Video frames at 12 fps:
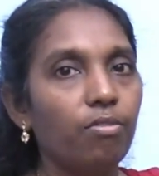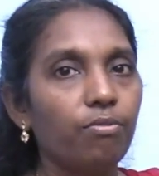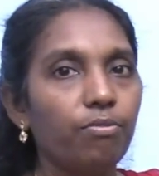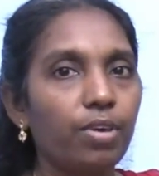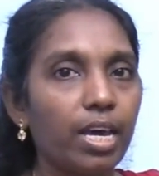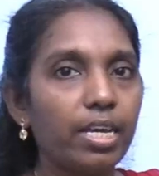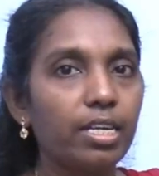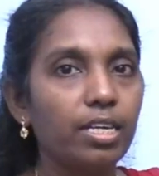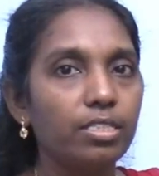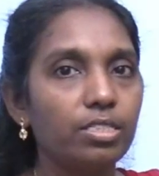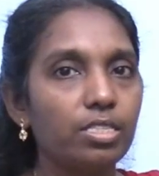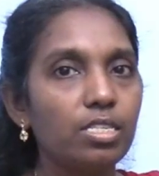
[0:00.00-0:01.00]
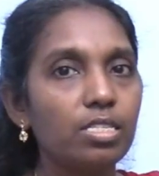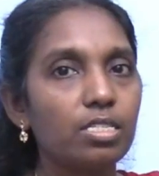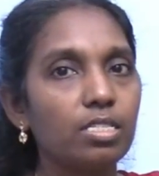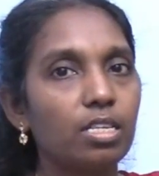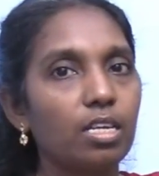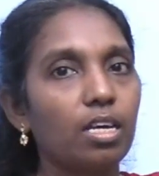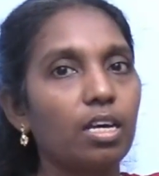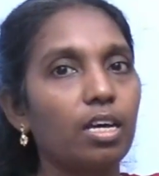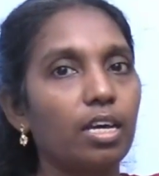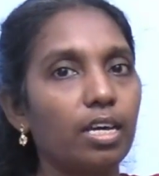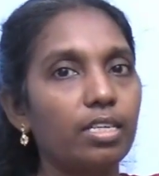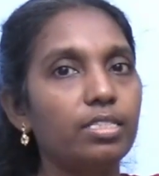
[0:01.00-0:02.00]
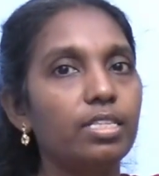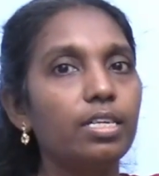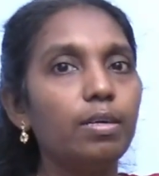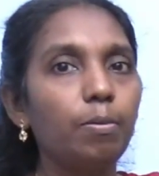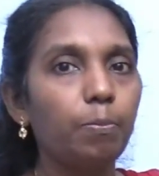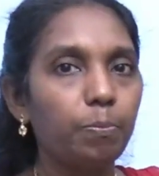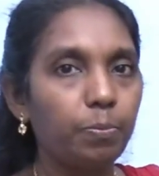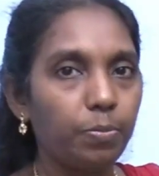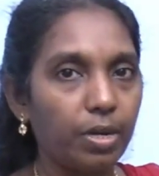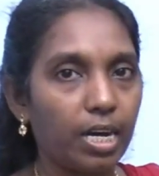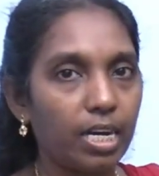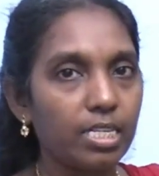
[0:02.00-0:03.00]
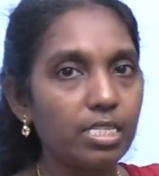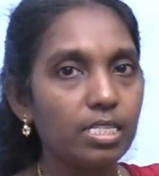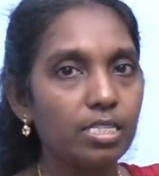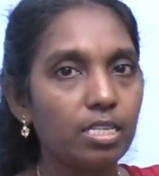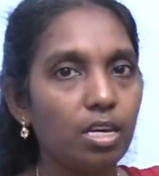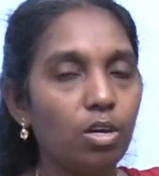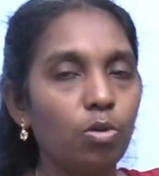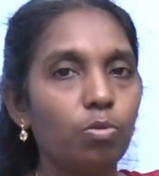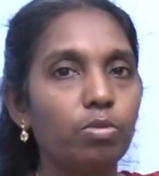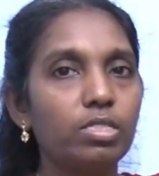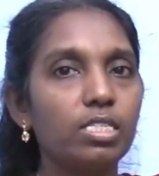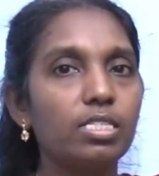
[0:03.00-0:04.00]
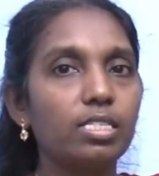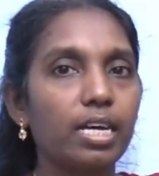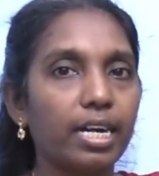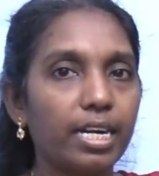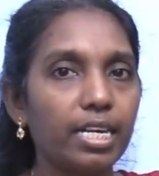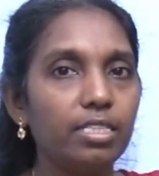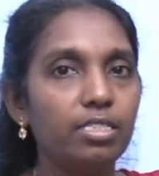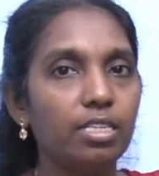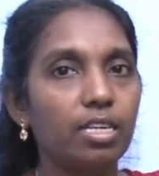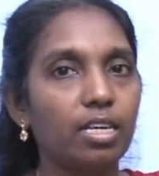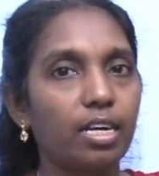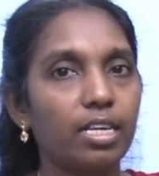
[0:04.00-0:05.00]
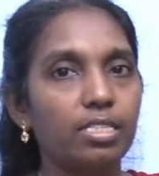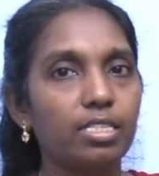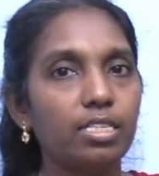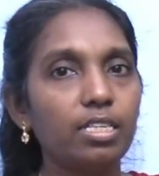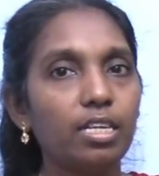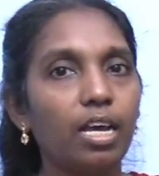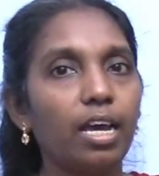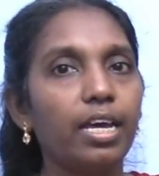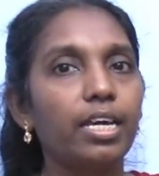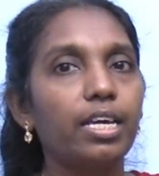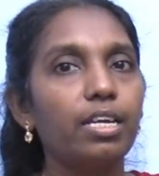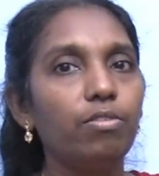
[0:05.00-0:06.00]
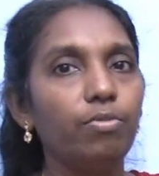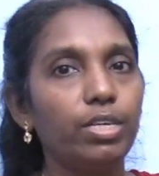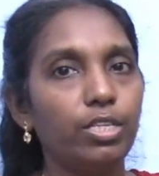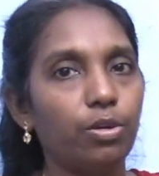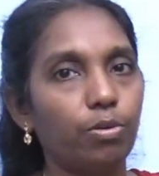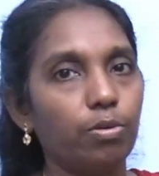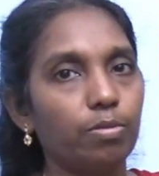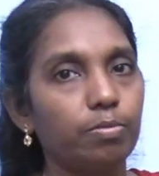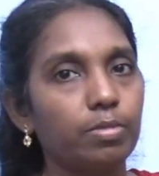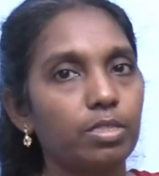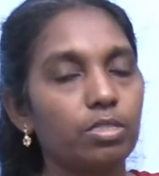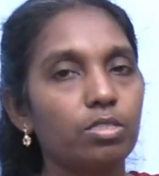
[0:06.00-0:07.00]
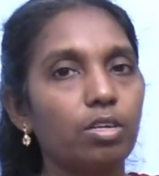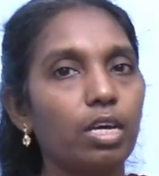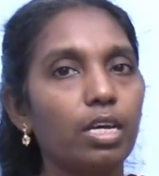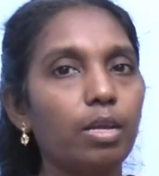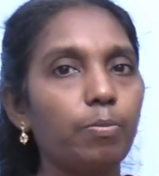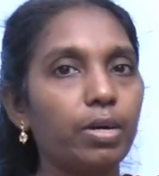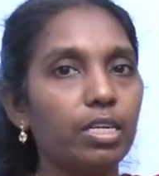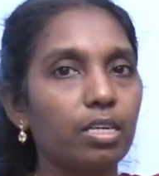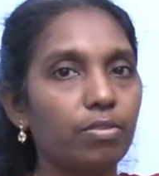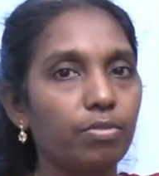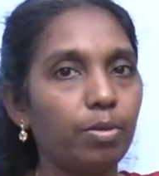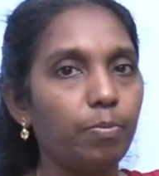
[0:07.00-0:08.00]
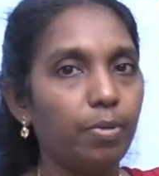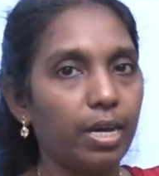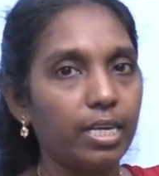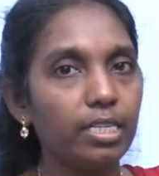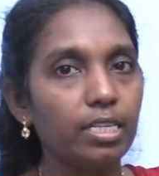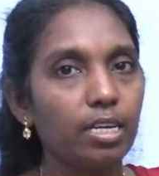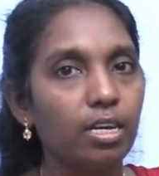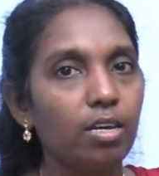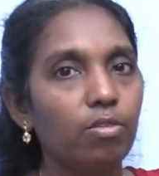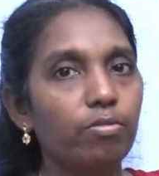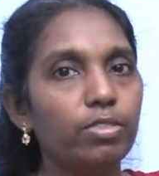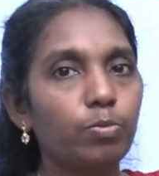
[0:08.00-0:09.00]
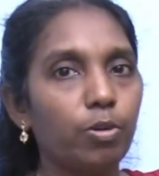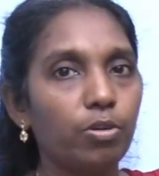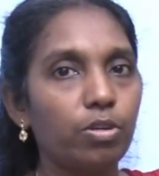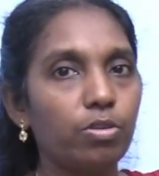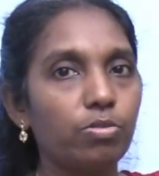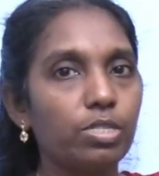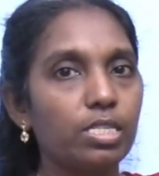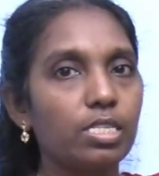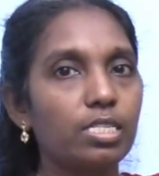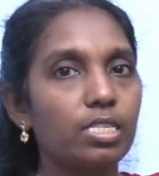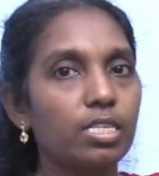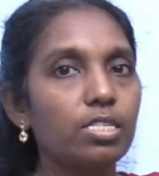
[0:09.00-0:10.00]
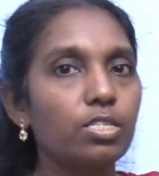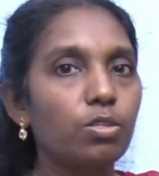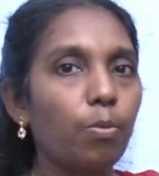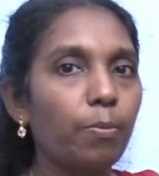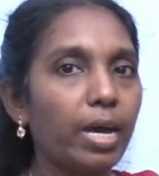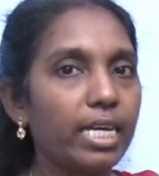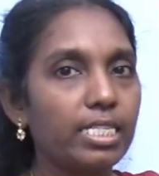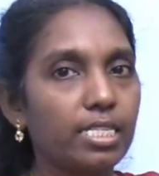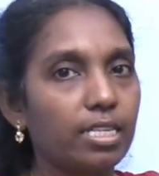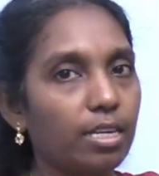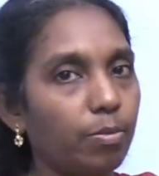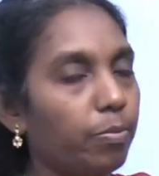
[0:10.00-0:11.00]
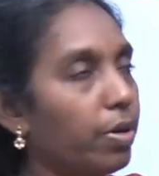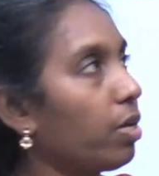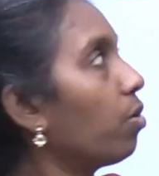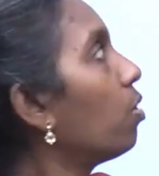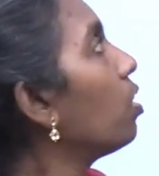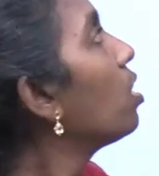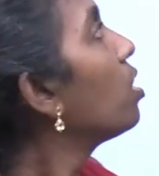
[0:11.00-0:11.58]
Variations in the plants which is regenerated in vitro. So, any part of the plant which produces a somatic embryo.